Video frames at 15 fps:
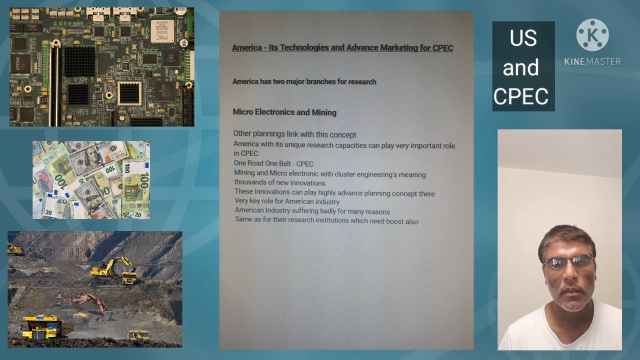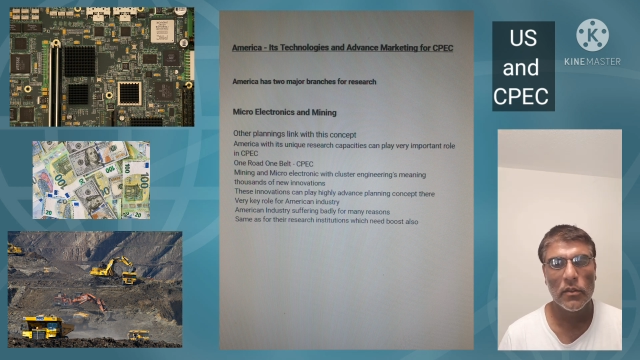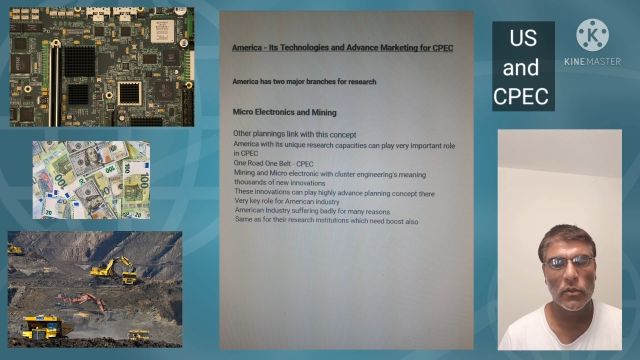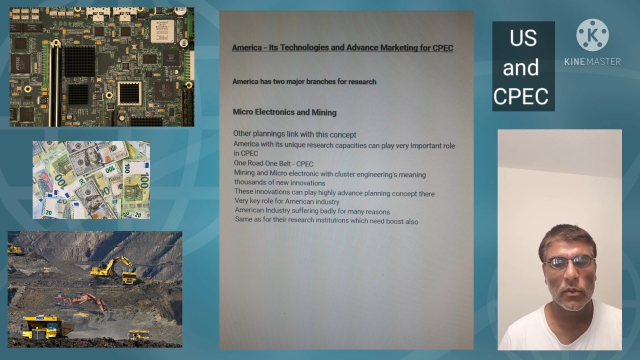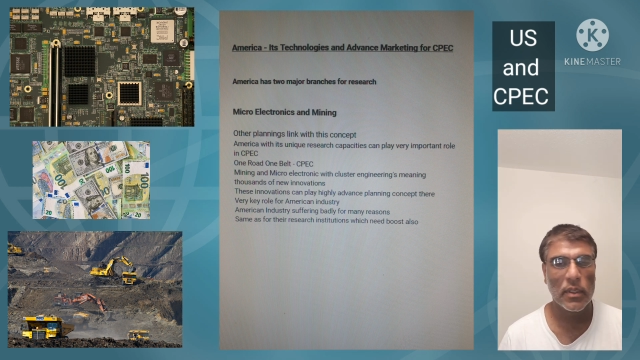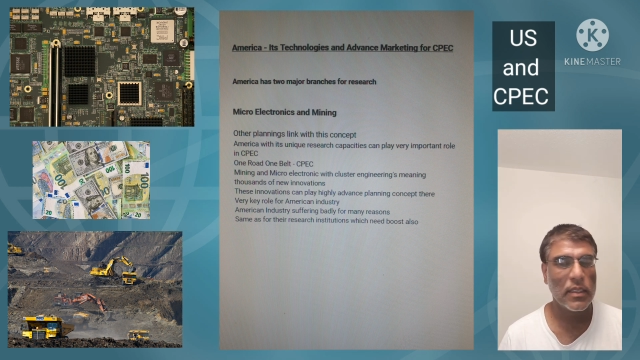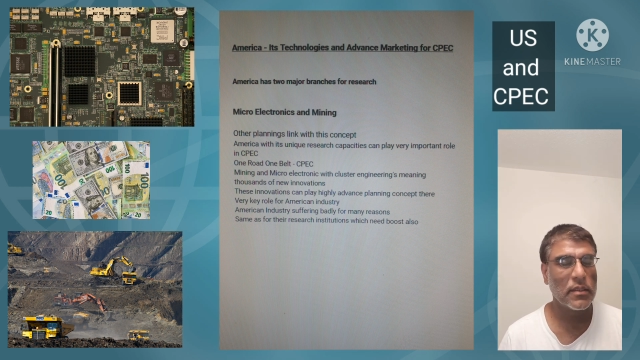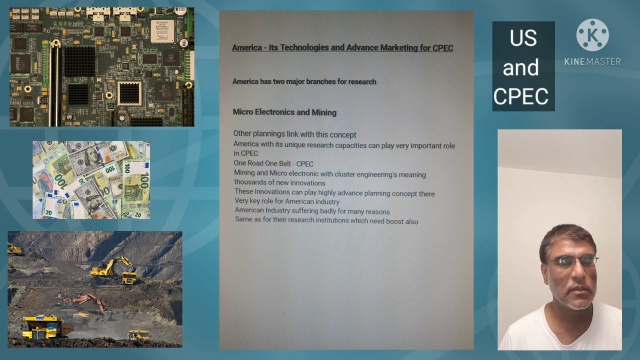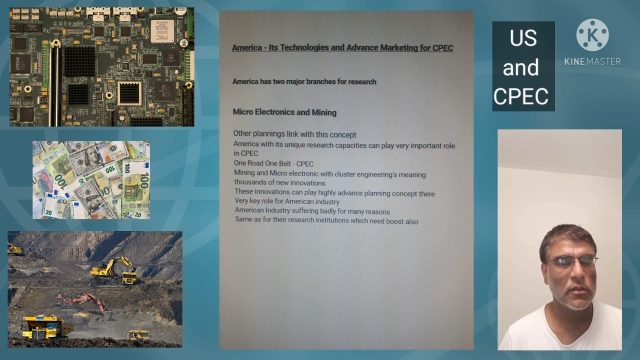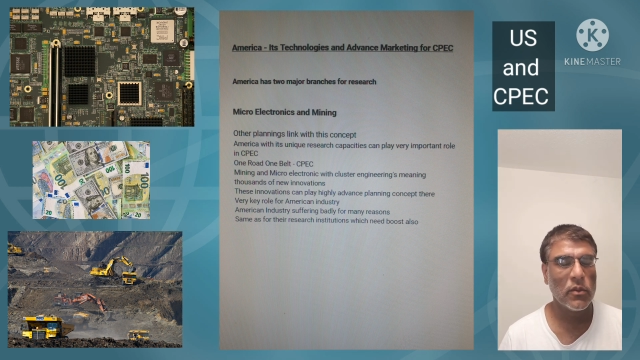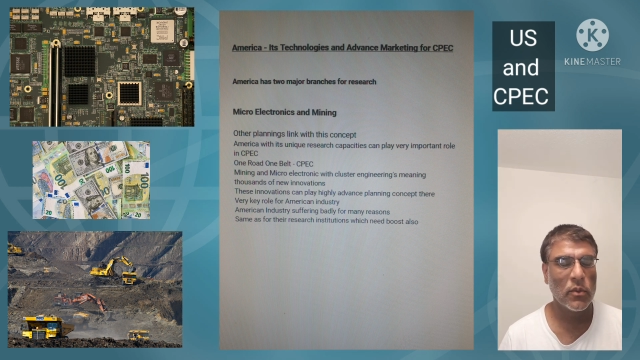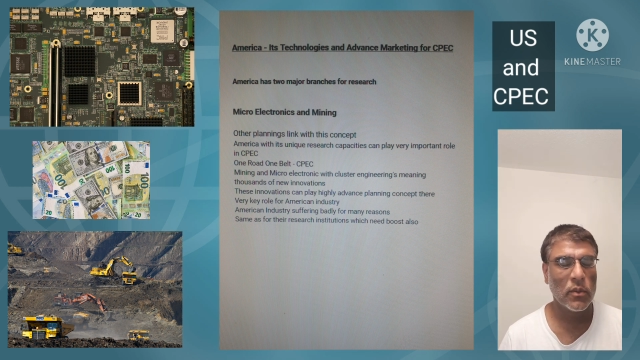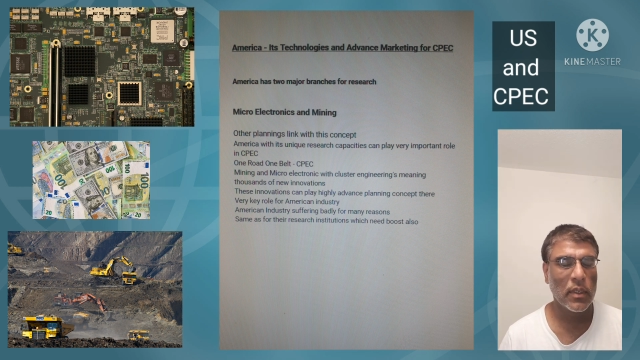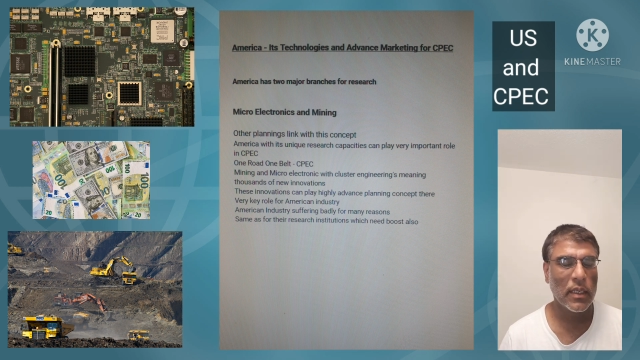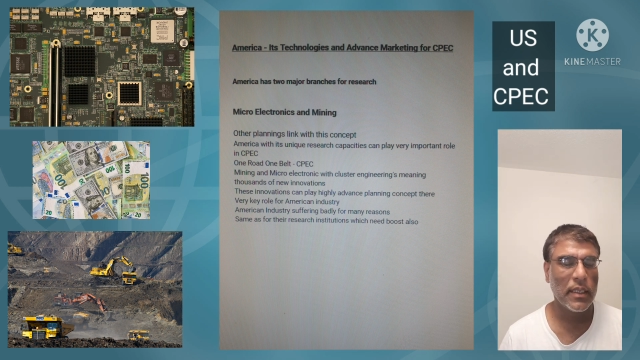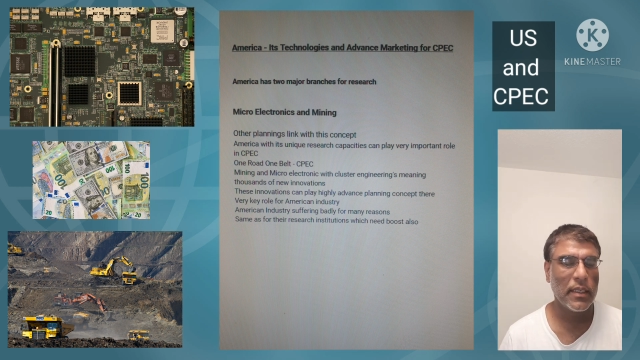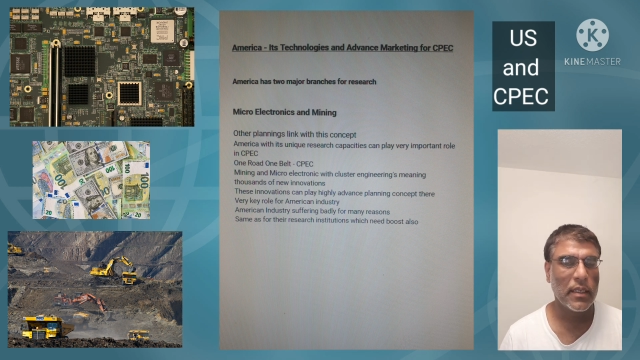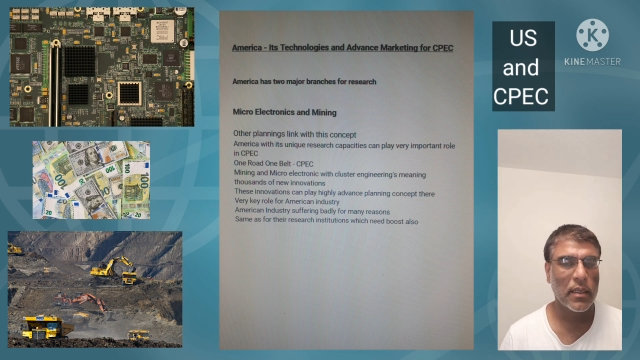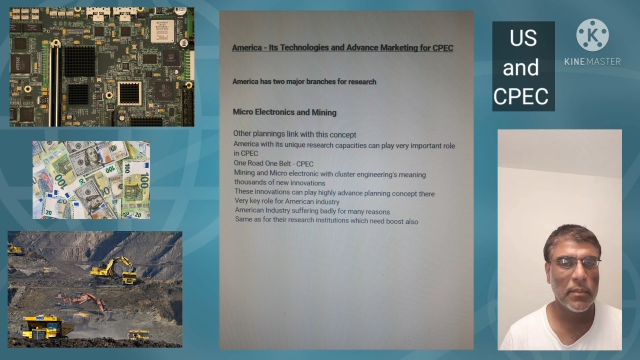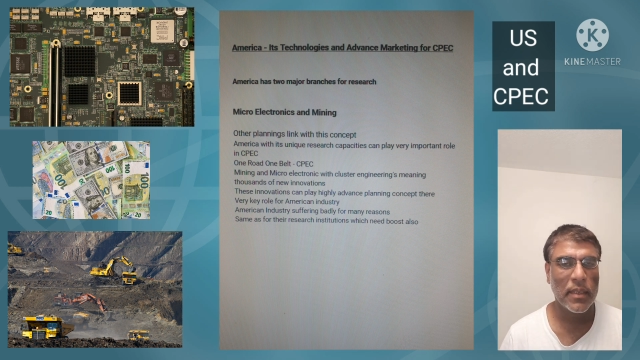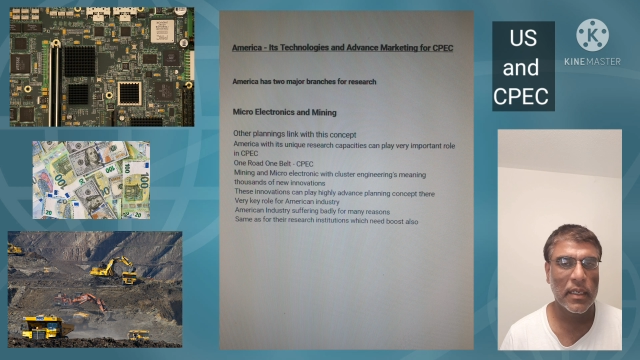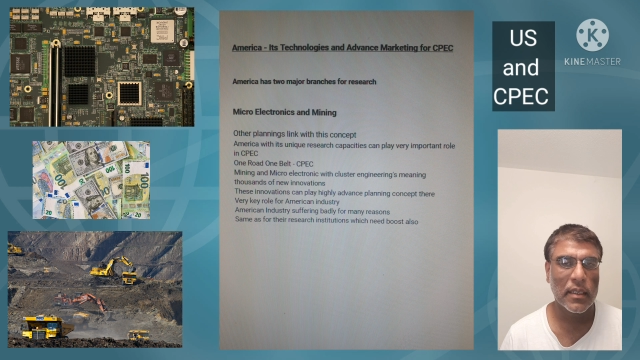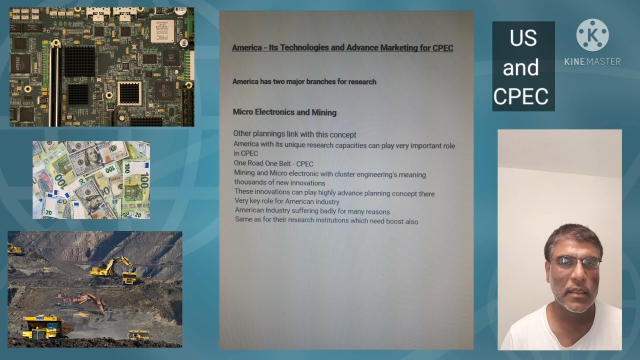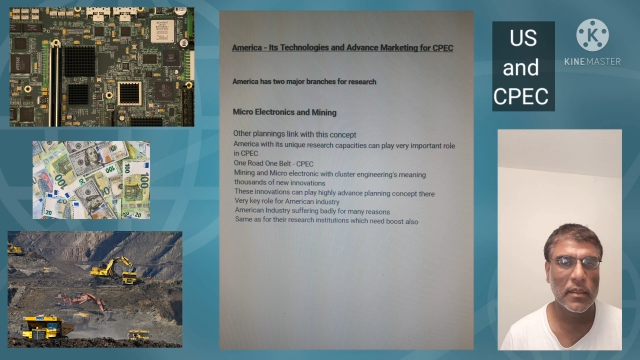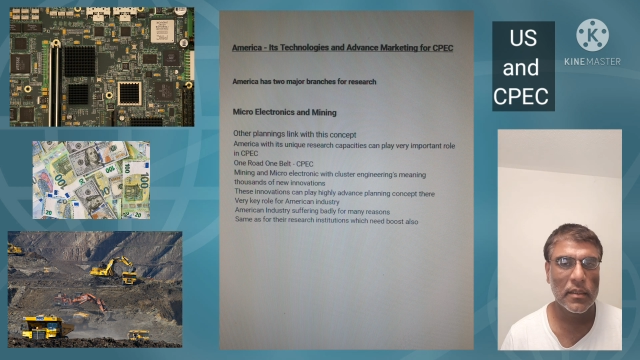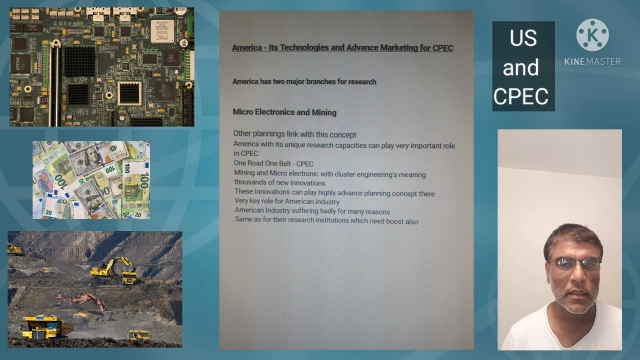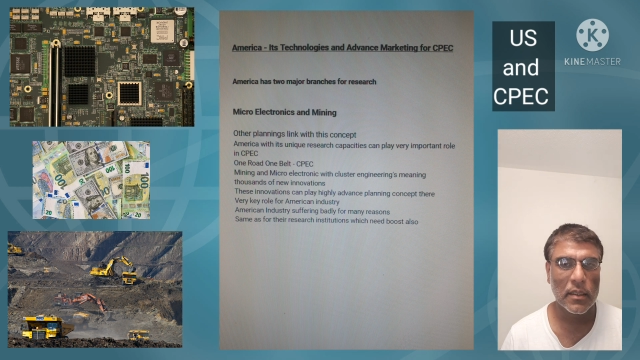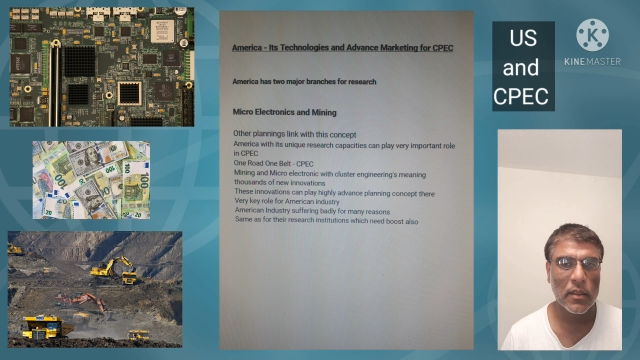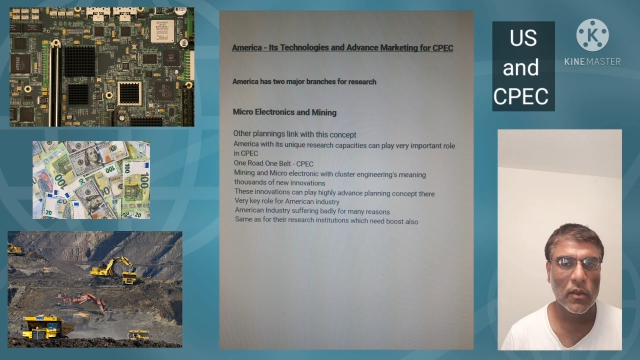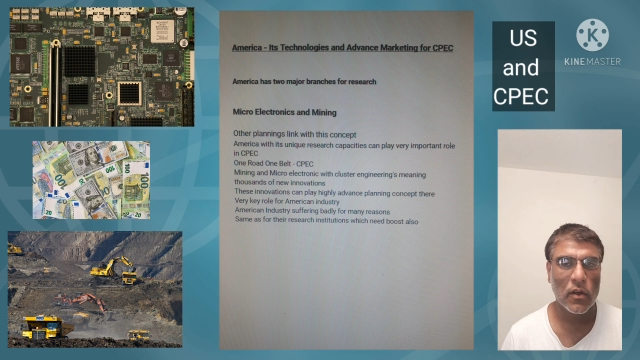You guys know, like, American
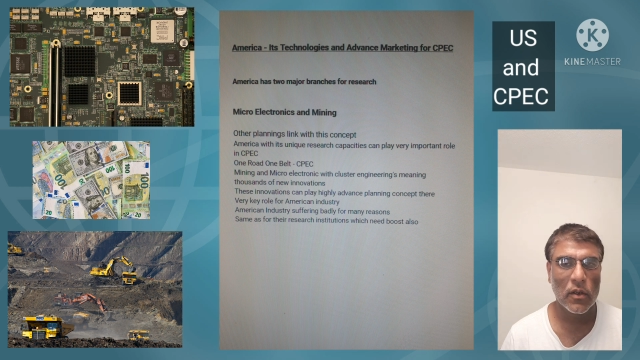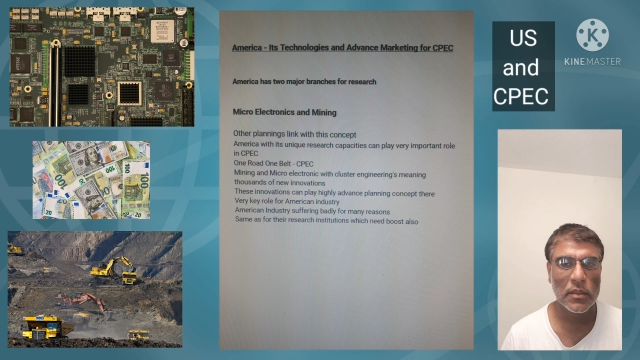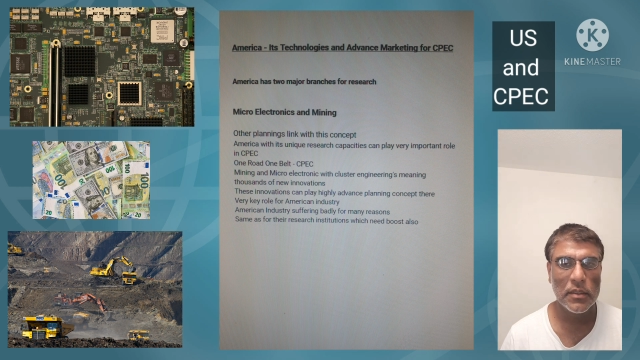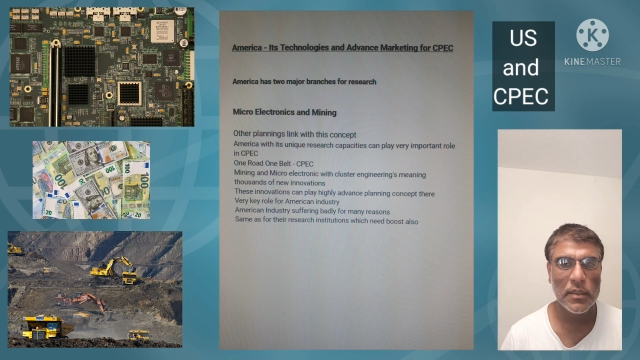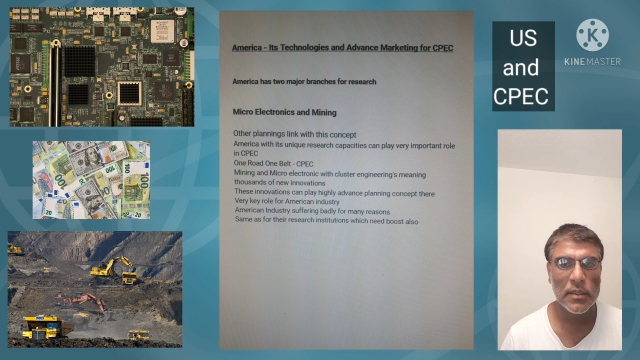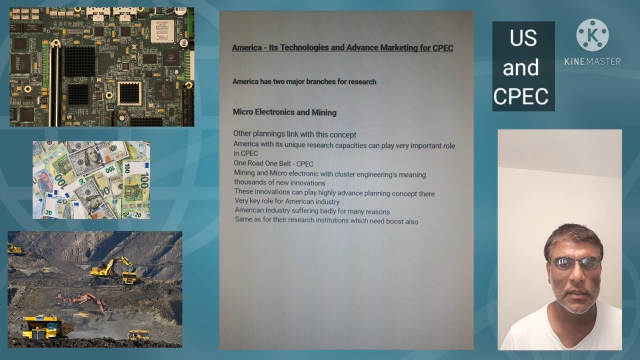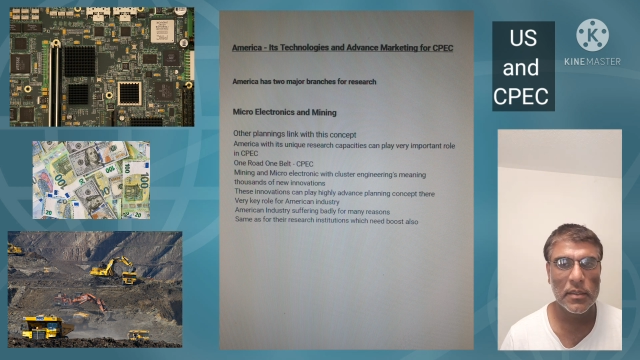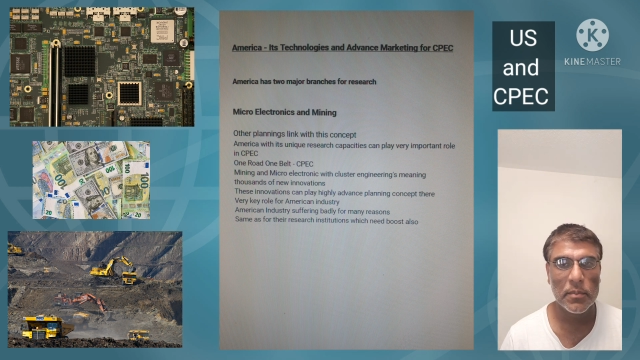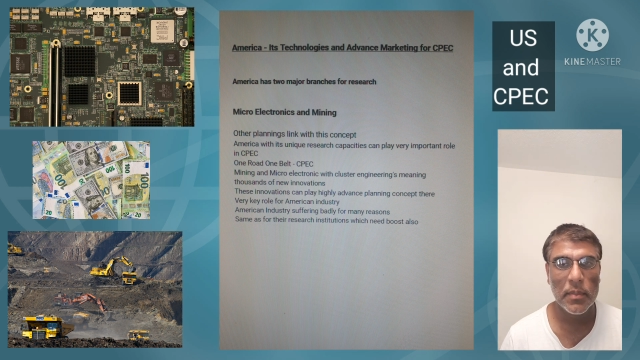technology is